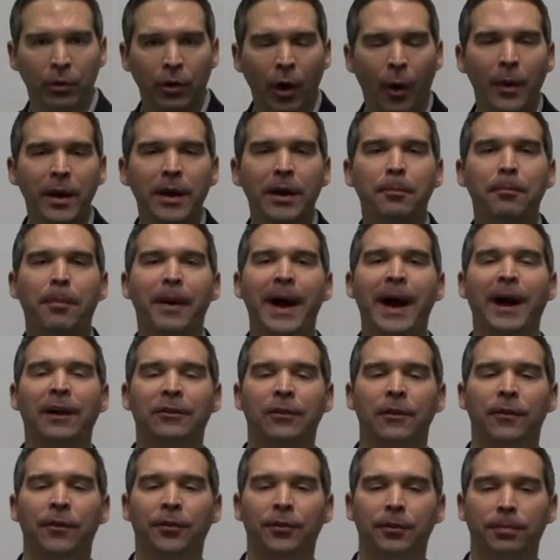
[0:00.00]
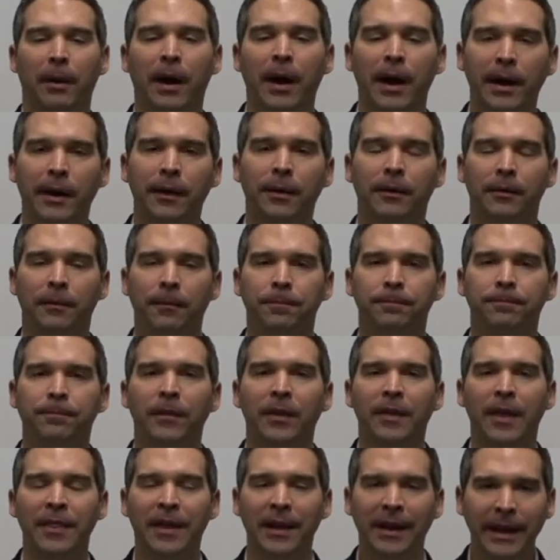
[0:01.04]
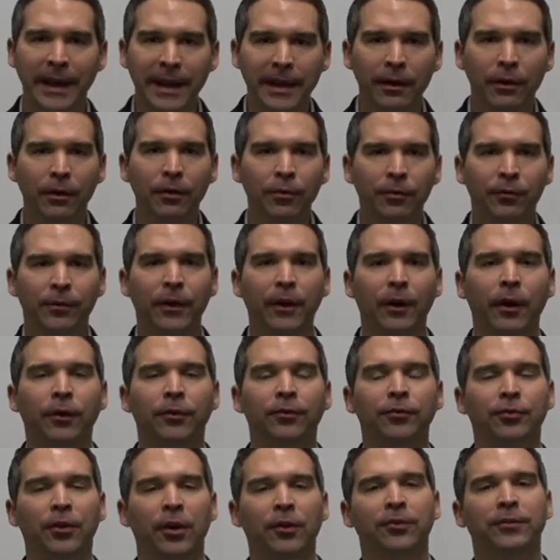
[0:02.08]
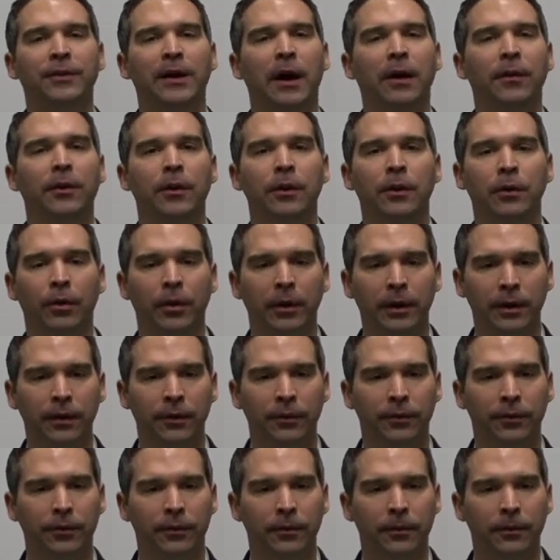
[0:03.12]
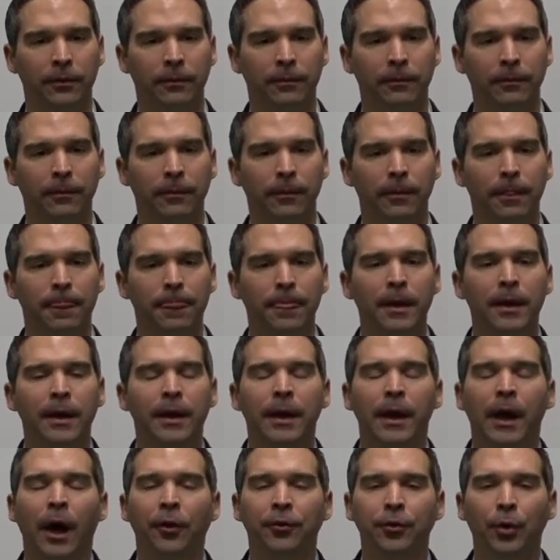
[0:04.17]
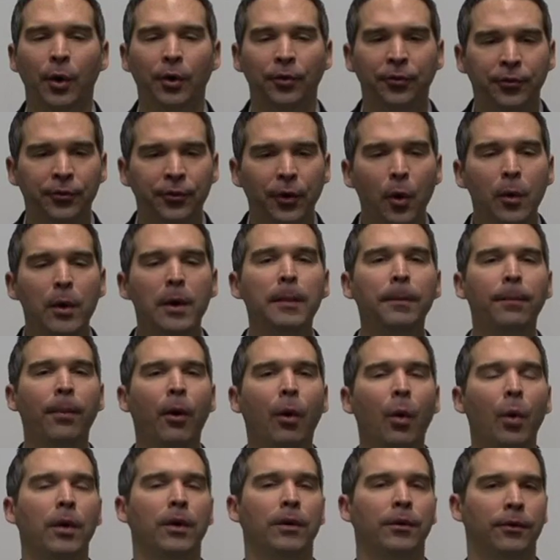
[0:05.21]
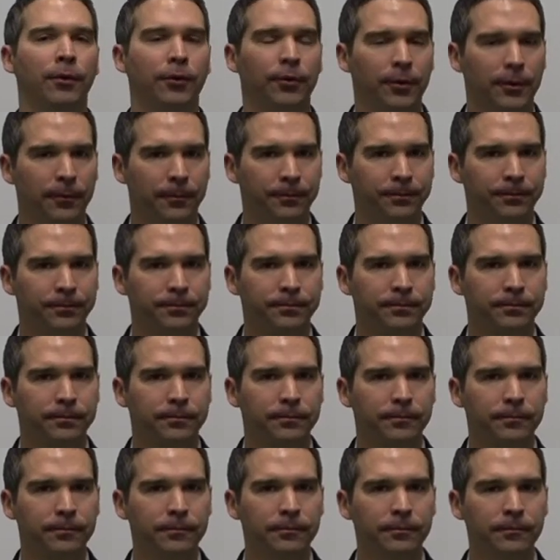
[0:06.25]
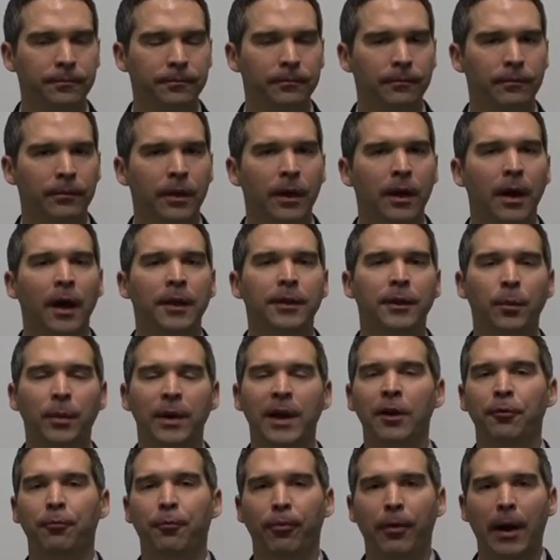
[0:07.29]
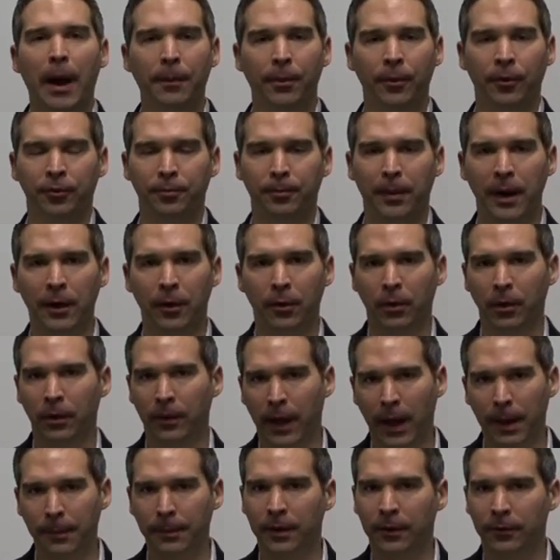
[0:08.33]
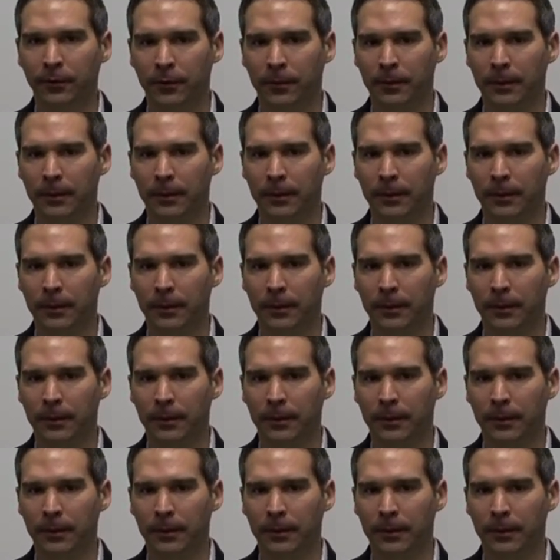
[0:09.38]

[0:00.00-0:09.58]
going back to the spine, that interference shuts down the organs. So it's so important that we have proper spinal alignment.